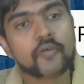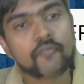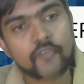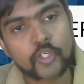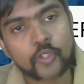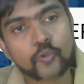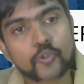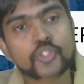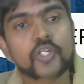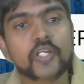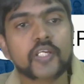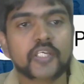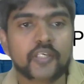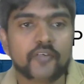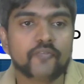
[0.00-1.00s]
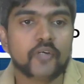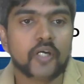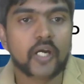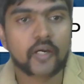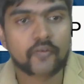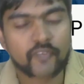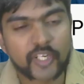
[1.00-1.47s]
we usually give
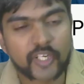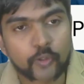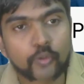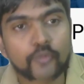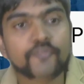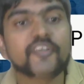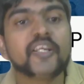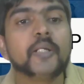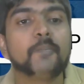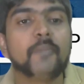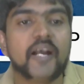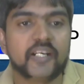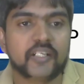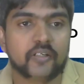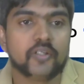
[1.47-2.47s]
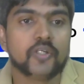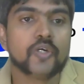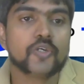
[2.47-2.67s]
very good feedback